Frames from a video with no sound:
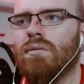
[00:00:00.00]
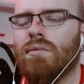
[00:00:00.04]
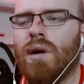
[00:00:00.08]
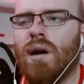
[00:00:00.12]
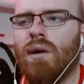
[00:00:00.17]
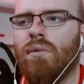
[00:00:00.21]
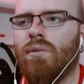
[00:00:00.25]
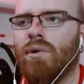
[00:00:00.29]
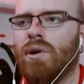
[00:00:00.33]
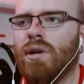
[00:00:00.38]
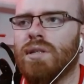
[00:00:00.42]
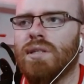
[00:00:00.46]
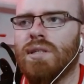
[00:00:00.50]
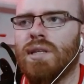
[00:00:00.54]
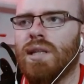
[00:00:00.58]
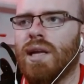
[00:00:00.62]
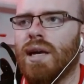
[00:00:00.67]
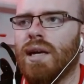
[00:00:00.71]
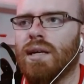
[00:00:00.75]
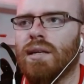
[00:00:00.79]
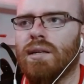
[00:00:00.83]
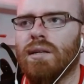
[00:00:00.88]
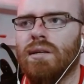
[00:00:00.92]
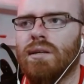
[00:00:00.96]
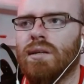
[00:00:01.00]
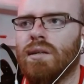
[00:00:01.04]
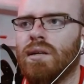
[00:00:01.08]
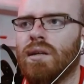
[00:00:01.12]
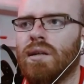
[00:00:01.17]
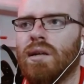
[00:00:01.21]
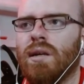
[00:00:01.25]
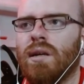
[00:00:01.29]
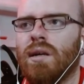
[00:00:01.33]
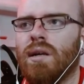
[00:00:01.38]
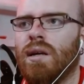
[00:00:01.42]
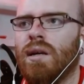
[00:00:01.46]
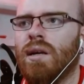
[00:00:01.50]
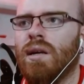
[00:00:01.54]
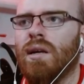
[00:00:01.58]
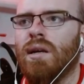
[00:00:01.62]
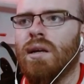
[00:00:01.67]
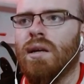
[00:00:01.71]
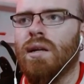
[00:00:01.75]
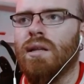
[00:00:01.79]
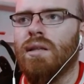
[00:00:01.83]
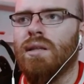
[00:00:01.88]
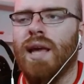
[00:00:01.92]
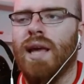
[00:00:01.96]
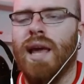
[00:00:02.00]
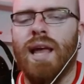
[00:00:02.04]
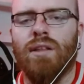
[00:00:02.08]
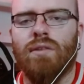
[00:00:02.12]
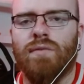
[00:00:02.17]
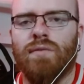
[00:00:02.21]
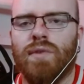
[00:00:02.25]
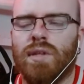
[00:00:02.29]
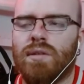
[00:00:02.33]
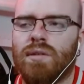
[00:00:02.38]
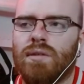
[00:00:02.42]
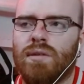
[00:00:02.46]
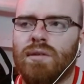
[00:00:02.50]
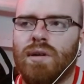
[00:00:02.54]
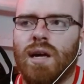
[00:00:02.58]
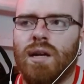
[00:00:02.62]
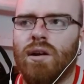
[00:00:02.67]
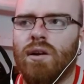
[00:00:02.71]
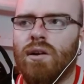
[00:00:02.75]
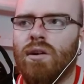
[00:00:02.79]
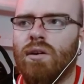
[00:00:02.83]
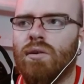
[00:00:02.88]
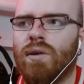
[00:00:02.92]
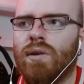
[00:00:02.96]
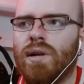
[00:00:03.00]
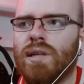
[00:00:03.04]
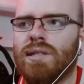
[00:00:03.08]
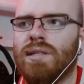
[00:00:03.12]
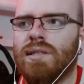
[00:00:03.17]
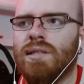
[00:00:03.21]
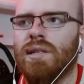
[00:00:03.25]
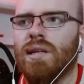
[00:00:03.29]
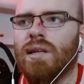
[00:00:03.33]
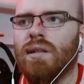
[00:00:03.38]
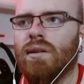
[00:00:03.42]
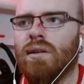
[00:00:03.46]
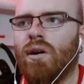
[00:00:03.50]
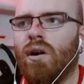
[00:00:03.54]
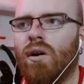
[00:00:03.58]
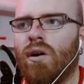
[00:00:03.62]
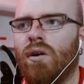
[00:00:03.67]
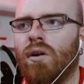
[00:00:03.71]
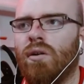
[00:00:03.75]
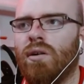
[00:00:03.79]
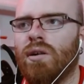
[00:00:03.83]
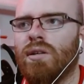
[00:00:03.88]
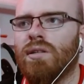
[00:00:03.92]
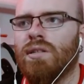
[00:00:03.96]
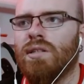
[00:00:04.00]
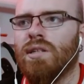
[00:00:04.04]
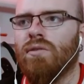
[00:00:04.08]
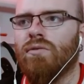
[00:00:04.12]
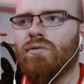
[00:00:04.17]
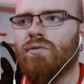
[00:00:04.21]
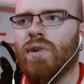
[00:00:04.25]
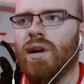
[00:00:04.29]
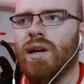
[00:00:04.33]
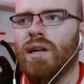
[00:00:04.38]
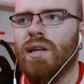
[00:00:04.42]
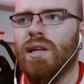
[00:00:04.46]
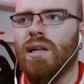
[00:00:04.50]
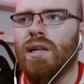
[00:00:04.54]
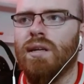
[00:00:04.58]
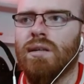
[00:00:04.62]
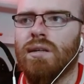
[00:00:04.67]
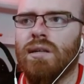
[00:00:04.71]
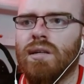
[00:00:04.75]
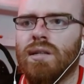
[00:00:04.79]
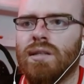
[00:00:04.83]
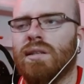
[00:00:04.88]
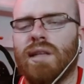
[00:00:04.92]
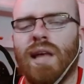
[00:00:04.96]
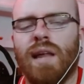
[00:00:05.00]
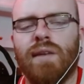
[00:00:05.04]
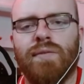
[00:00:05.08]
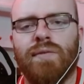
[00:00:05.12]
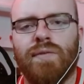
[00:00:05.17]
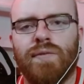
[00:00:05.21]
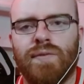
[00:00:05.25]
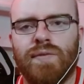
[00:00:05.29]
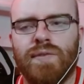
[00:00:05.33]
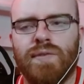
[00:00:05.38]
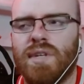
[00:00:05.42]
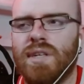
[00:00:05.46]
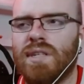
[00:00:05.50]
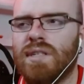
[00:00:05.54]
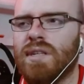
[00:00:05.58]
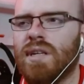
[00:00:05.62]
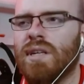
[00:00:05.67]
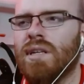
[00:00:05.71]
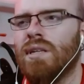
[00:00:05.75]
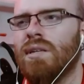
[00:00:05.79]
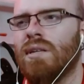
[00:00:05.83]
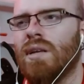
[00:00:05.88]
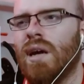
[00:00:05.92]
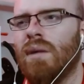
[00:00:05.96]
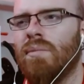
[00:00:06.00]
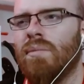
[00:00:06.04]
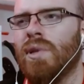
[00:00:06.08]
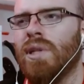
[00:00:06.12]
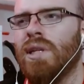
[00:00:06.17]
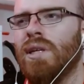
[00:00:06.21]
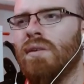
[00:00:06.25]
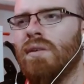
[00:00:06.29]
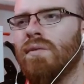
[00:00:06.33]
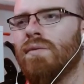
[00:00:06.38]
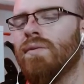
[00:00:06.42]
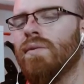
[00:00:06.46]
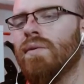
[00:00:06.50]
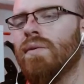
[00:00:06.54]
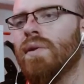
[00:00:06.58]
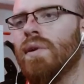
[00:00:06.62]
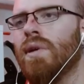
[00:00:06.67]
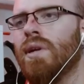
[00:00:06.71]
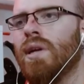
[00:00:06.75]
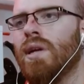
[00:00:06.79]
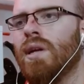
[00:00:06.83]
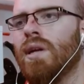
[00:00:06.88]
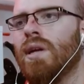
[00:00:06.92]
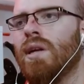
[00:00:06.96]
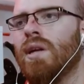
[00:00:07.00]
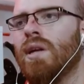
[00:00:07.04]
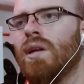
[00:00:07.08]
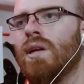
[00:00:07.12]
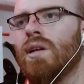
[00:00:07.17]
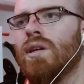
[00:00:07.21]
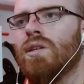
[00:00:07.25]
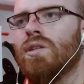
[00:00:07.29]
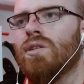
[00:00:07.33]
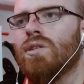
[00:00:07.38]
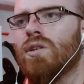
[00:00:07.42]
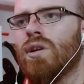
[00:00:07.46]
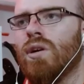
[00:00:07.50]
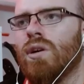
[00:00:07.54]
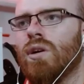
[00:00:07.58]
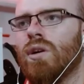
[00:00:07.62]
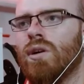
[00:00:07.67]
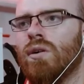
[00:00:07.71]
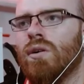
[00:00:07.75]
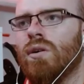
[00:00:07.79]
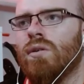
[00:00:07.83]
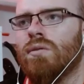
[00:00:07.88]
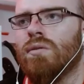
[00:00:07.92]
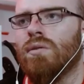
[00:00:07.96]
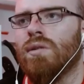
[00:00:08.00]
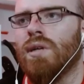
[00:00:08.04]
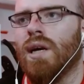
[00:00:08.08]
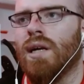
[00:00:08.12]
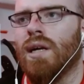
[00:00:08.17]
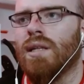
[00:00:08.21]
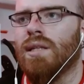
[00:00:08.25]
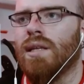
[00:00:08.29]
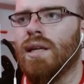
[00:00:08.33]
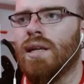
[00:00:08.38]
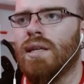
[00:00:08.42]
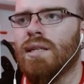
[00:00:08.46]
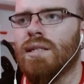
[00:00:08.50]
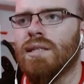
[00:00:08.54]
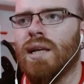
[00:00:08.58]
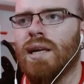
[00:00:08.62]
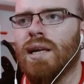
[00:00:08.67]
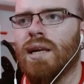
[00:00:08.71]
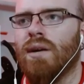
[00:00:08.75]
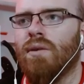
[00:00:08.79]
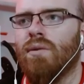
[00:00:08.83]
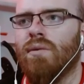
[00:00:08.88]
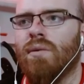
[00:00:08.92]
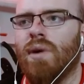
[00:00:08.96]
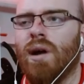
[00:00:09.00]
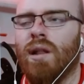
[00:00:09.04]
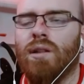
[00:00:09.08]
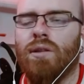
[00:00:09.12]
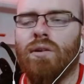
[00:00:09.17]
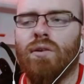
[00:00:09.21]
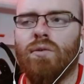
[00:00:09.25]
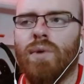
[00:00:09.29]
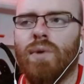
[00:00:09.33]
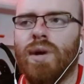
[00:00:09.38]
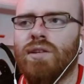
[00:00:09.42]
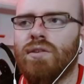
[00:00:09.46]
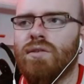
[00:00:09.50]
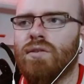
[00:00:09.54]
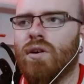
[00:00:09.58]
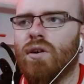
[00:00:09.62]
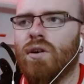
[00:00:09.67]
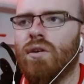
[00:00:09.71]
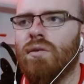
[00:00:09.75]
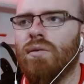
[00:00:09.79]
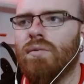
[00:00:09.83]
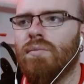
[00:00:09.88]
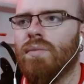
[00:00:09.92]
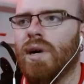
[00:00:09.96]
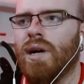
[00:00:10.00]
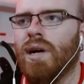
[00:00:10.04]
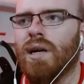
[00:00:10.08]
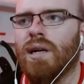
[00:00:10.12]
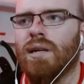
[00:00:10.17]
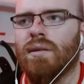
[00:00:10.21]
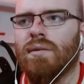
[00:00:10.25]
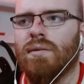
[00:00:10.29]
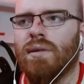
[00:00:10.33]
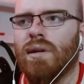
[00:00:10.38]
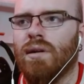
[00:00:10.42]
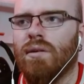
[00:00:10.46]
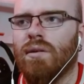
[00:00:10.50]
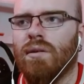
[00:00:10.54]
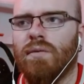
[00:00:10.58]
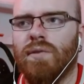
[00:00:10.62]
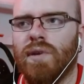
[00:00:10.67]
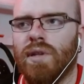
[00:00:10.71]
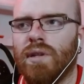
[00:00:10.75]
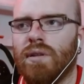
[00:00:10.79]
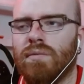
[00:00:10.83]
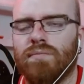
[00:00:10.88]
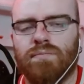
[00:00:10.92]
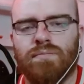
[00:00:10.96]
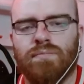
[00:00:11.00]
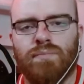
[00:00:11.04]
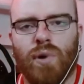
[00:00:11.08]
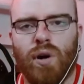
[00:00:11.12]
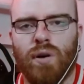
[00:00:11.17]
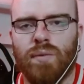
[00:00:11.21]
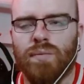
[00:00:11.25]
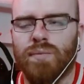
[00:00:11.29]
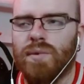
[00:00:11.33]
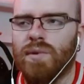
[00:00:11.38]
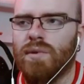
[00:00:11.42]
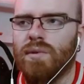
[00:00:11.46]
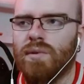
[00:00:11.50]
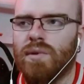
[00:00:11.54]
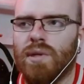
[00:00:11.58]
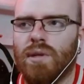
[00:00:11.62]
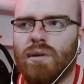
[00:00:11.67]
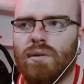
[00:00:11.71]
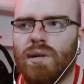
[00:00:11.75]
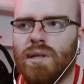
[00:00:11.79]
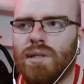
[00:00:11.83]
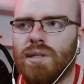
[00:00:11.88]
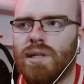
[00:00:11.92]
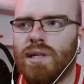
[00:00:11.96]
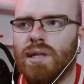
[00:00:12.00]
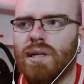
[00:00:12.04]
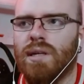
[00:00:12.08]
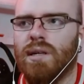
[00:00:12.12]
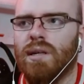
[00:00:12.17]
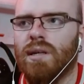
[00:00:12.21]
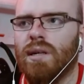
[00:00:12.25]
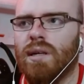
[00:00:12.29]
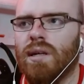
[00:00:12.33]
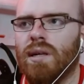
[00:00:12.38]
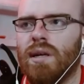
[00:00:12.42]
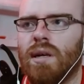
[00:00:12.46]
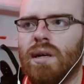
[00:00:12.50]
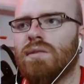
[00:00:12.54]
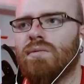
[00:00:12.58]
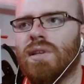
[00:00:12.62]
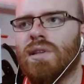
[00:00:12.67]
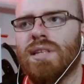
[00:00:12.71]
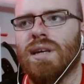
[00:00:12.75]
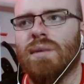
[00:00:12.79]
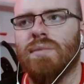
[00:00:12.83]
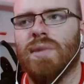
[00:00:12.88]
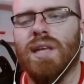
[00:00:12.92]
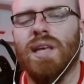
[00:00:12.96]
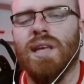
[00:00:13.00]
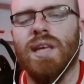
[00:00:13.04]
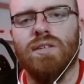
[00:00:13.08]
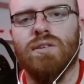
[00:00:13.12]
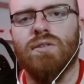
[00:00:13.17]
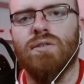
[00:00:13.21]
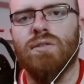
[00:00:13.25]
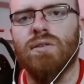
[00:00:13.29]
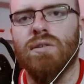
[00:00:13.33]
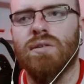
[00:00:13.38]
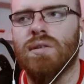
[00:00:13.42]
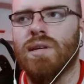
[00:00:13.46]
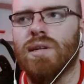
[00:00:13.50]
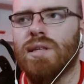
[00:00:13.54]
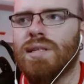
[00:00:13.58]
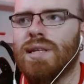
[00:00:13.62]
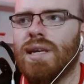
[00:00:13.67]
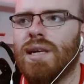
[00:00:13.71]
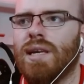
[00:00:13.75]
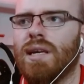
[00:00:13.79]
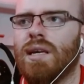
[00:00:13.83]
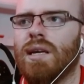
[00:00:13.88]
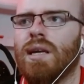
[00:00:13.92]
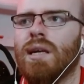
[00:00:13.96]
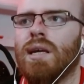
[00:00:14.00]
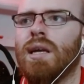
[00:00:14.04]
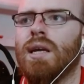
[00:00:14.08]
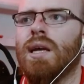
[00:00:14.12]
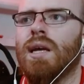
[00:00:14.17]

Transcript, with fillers: I want to see like the end of it. I know it's still on, it's still running, 10th season, I believe. So yeah, there is like a long way to go, but I feel pumped. I think when something is good, I think